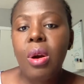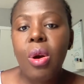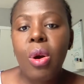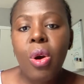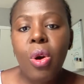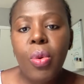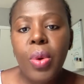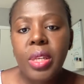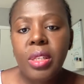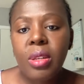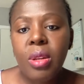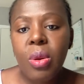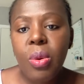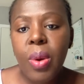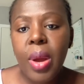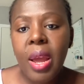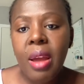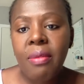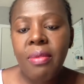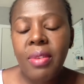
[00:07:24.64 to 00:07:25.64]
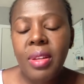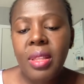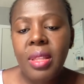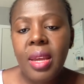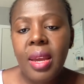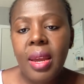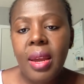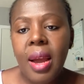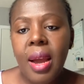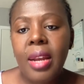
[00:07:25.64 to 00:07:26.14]
always know
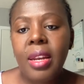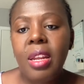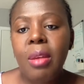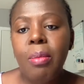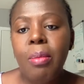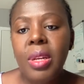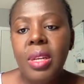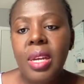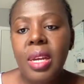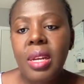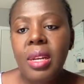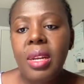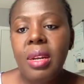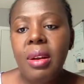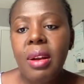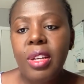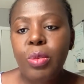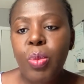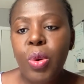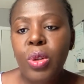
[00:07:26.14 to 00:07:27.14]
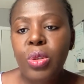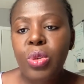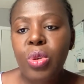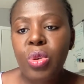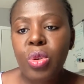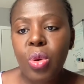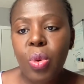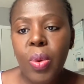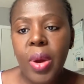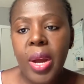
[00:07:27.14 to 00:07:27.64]
everything, and immediately respond
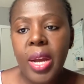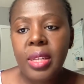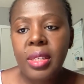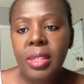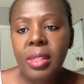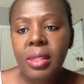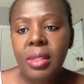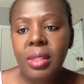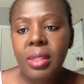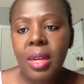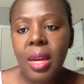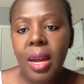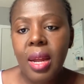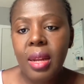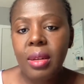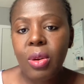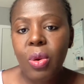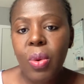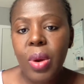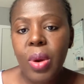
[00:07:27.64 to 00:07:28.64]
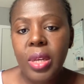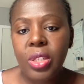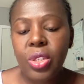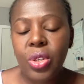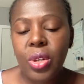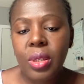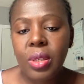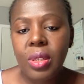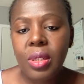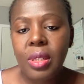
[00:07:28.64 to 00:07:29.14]
to requests and
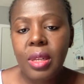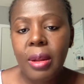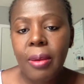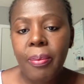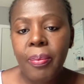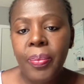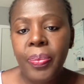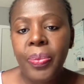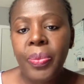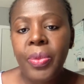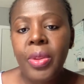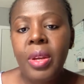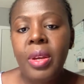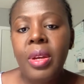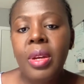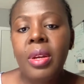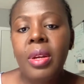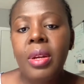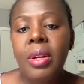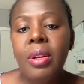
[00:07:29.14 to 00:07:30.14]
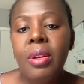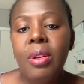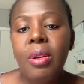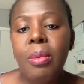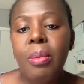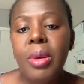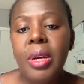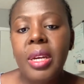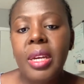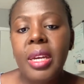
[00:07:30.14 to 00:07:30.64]
questions.
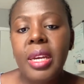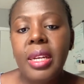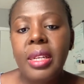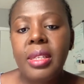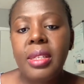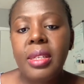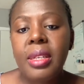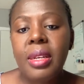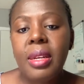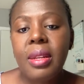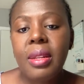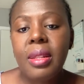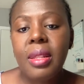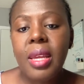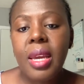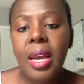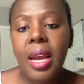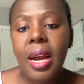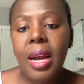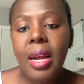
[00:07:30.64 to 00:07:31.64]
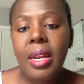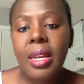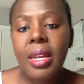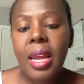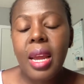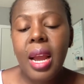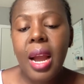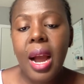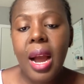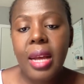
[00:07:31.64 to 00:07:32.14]
Number 8,
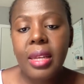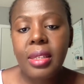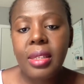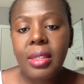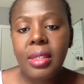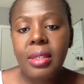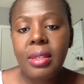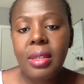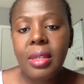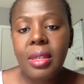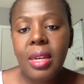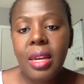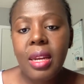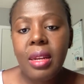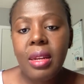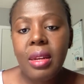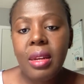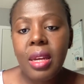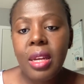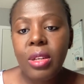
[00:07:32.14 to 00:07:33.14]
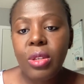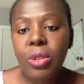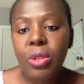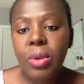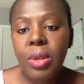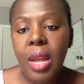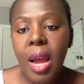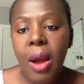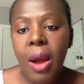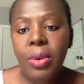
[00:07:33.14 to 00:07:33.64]
they cast
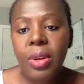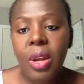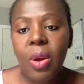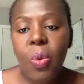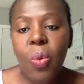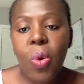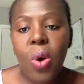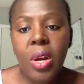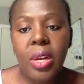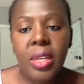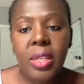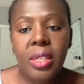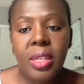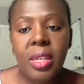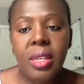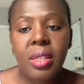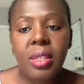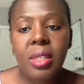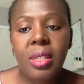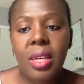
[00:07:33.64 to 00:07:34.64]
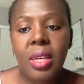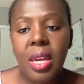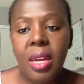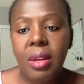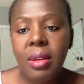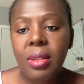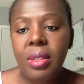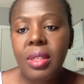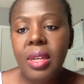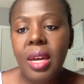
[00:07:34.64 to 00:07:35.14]
into doubt the qualities,
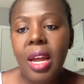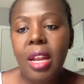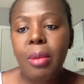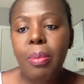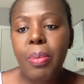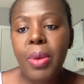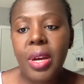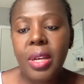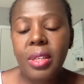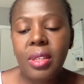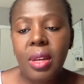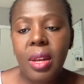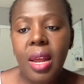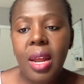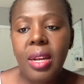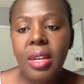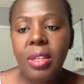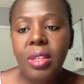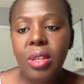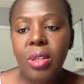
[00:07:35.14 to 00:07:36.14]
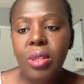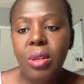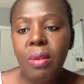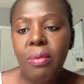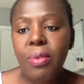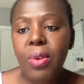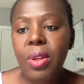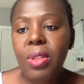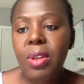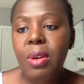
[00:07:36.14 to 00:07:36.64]
skills, and personalities
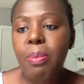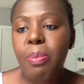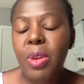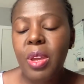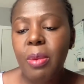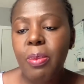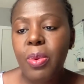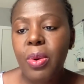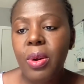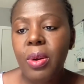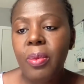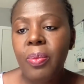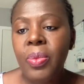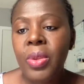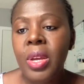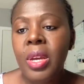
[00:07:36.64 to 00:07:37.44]
of other people.